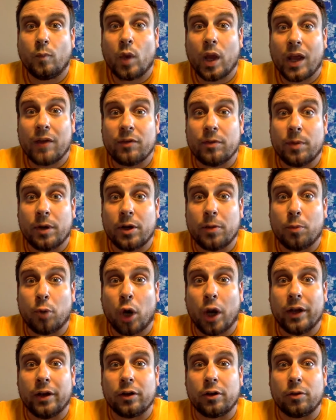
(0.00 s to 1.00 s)
Hey everybody,
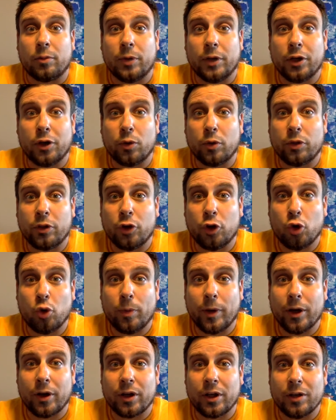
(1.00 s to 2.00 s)
Brian Engelman here with The New
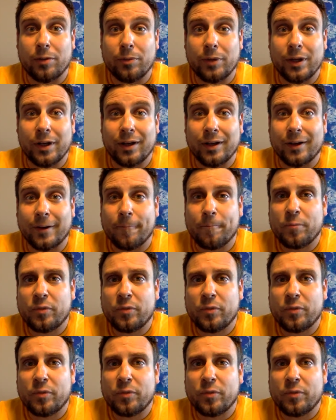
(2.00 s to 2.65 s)
American Media.